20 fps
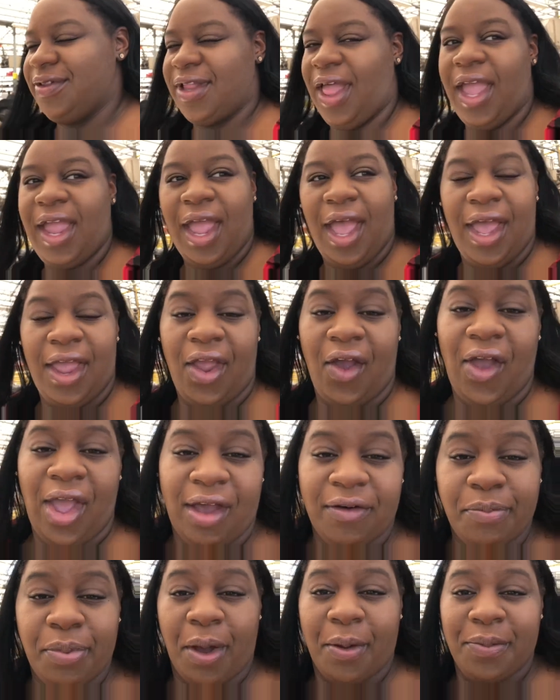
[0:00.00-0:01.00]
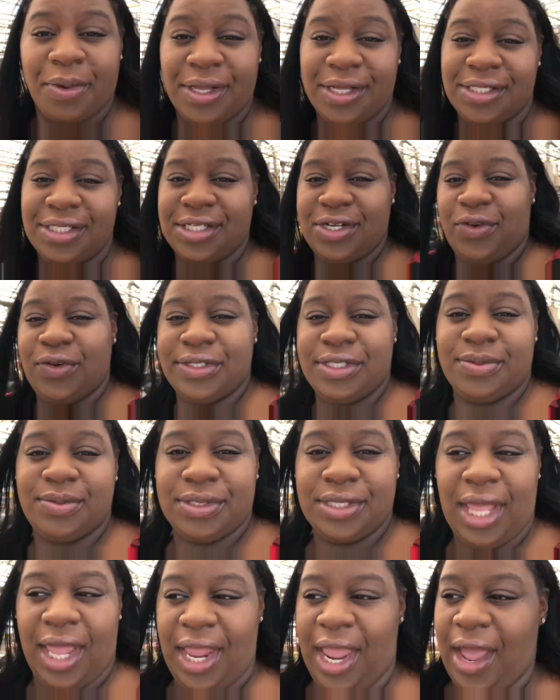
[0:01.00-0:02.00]
Like, how y'all have pumpkins and
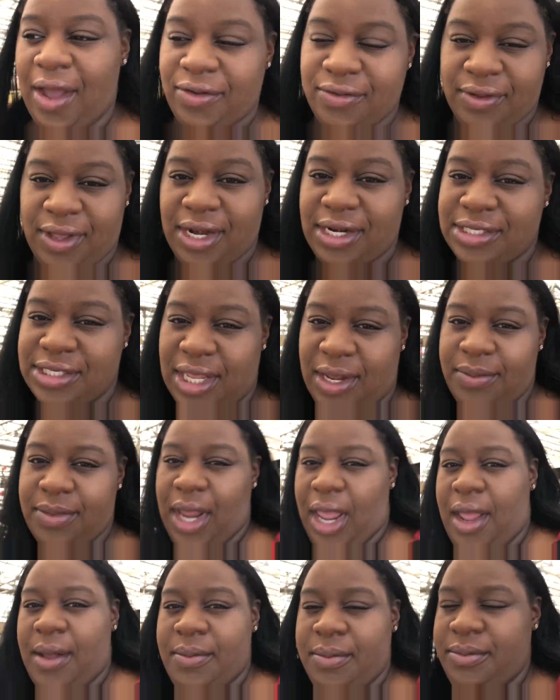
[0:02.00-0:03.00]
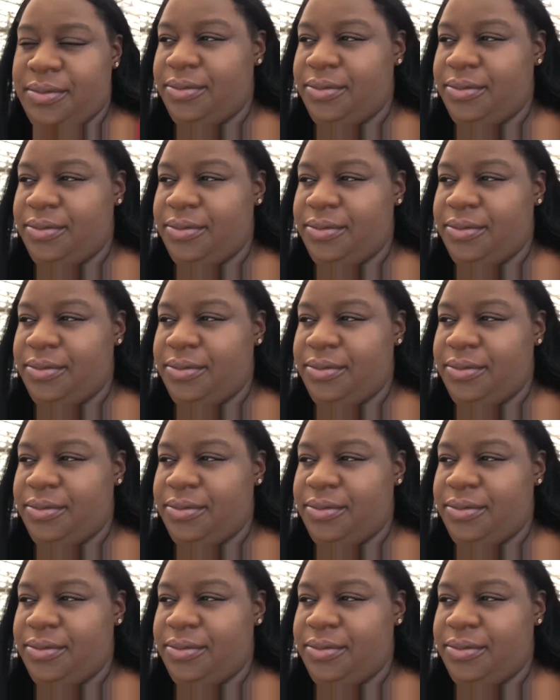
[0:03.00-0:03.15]
Christmas light out at the same time?